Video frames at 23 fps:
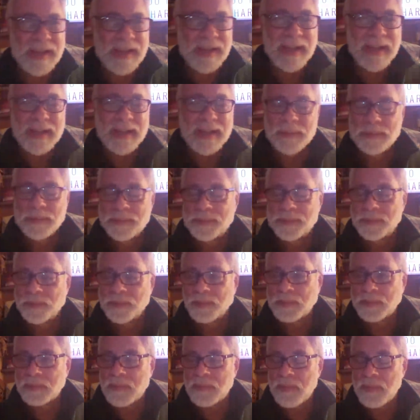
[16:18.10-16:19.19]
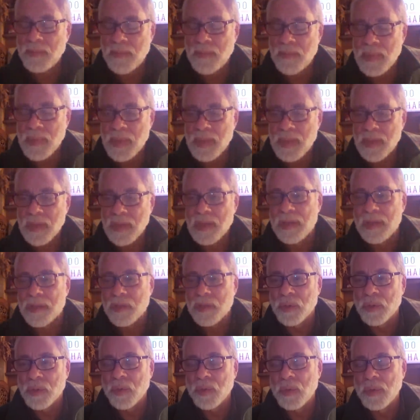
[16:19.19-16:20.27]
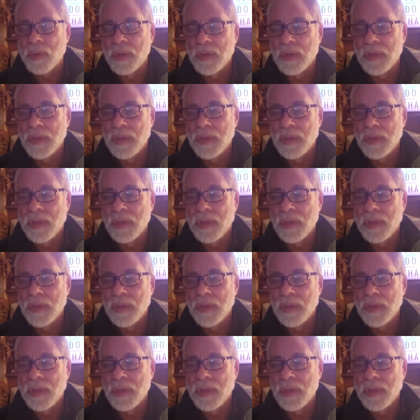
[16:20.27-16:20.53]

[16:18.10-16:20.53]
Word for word: uh to